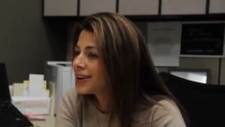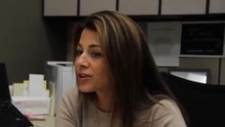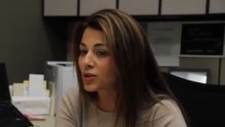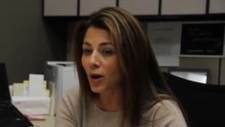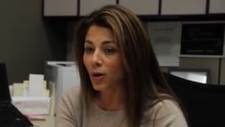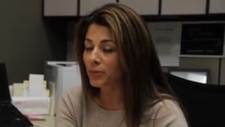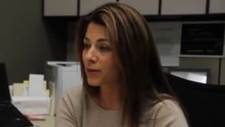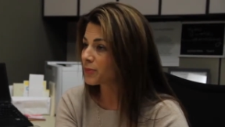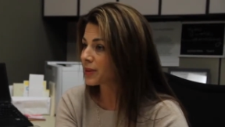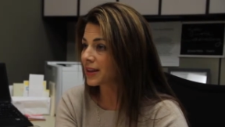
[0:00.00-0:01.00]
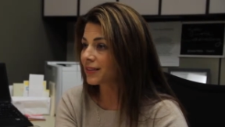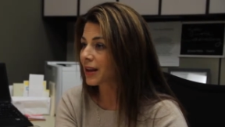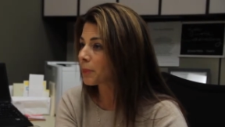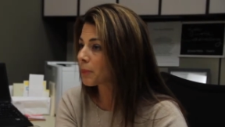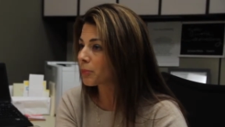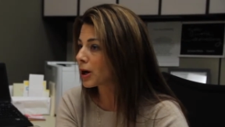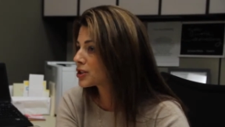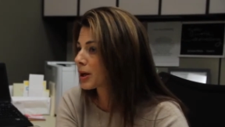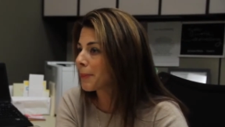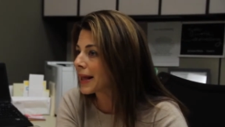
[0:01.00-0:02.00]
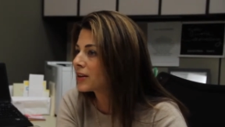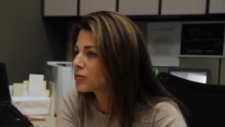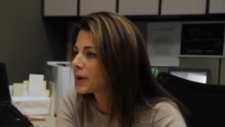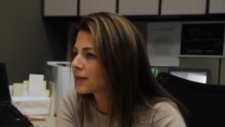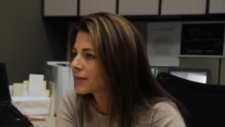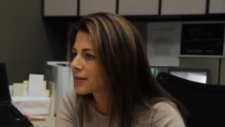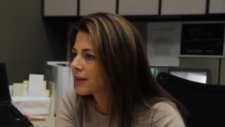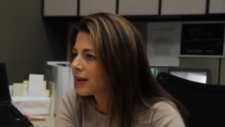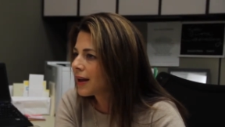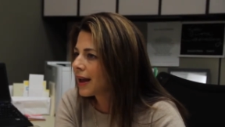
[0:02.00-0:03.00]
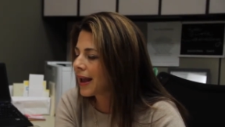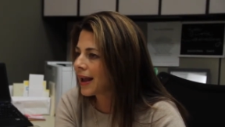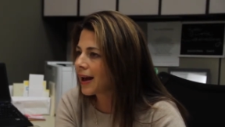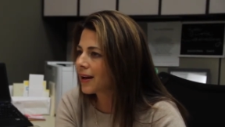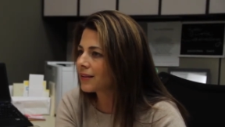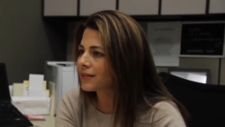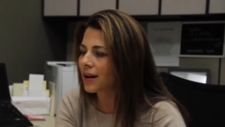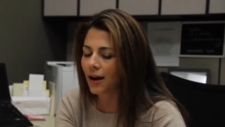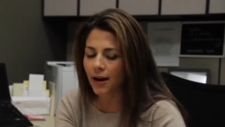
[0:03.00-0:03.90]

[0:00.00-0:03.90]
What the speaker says: to help them with things like project management and